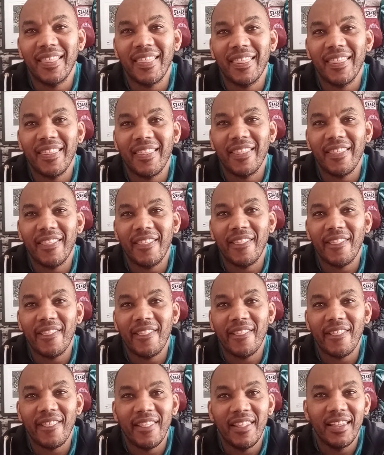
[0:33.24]
Right.
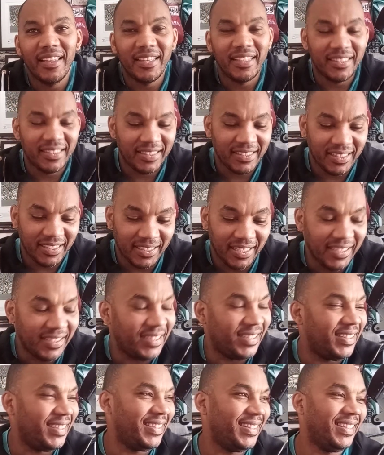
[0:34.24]
We've
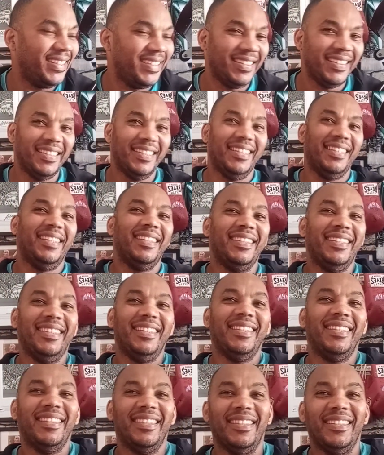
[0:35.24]
been
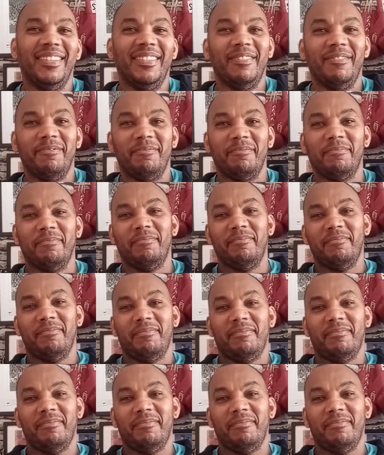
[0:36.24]
talking about a book.